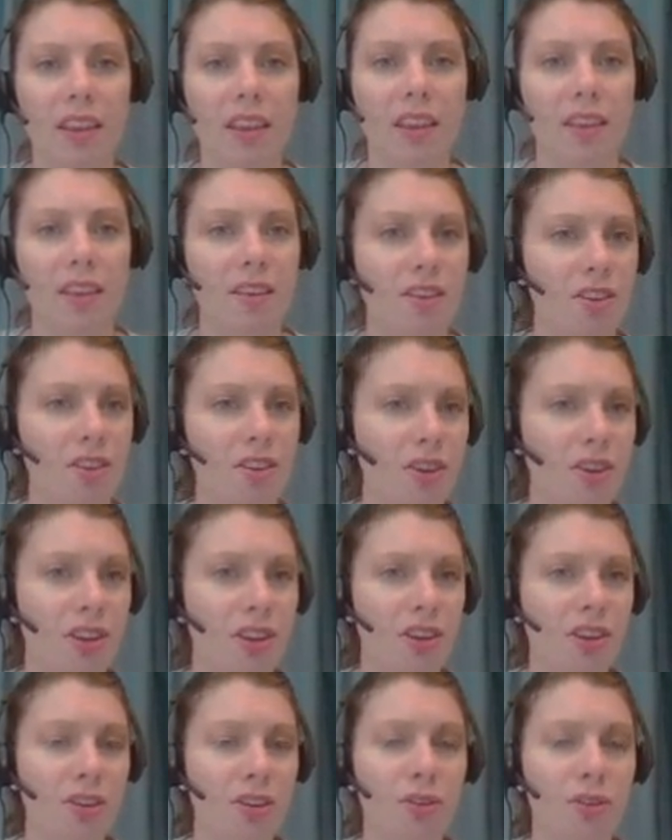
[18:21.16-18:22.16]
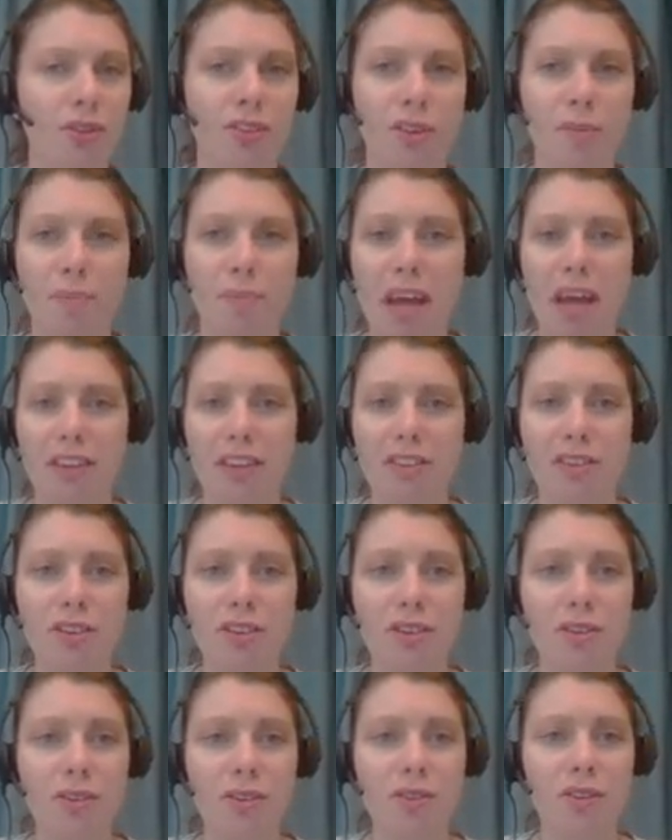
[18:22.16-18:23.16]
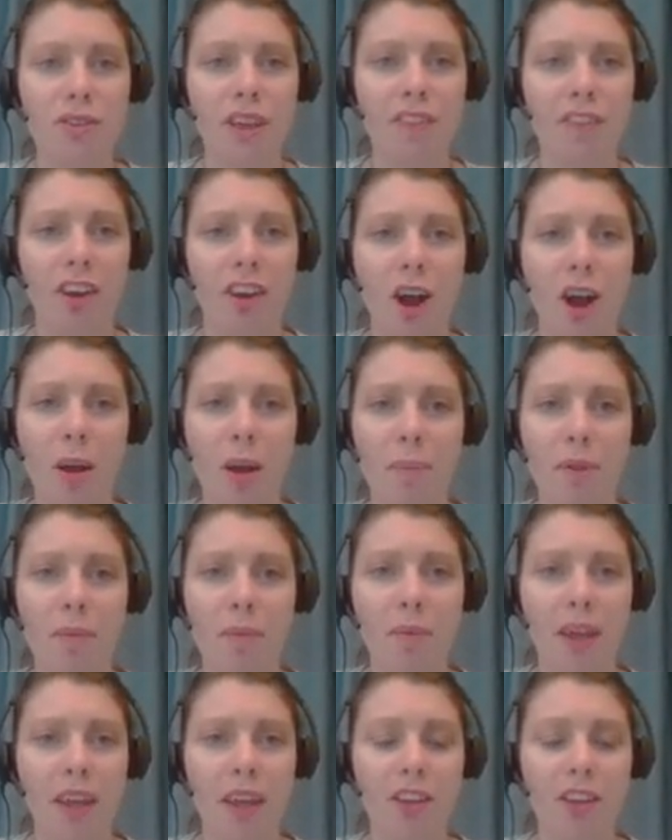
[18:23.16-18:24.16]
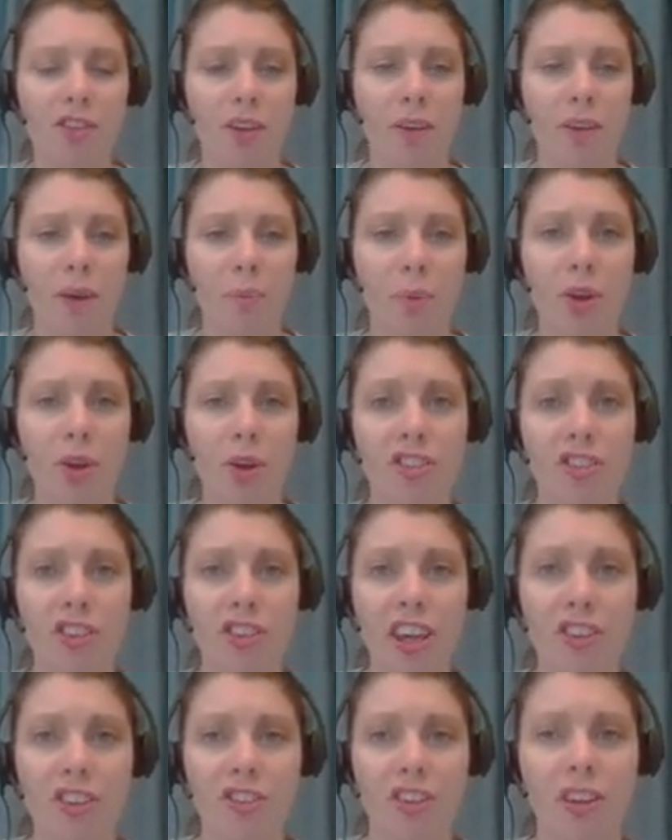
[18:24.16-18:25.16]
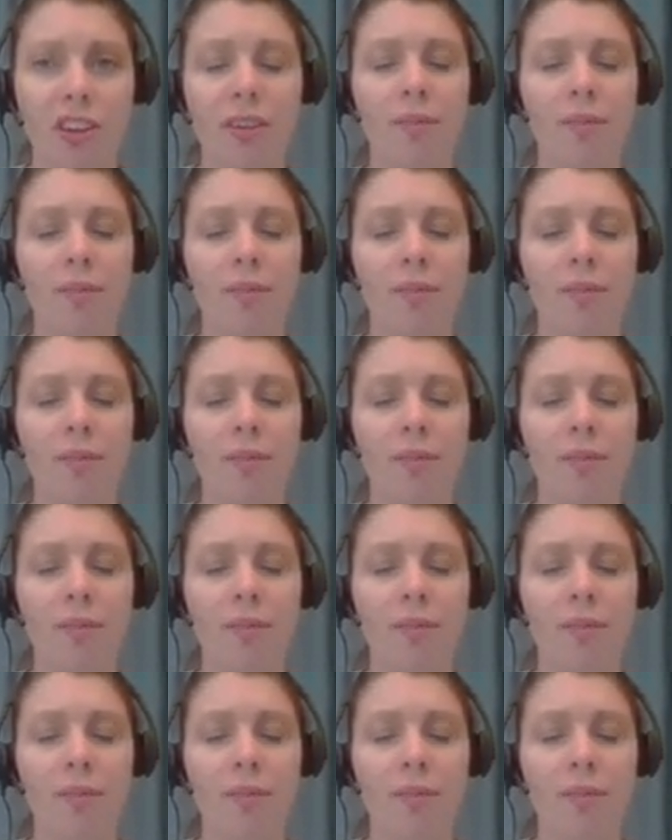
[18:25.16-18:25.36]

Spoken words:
you could use the best news, give a compliment, show appreciation,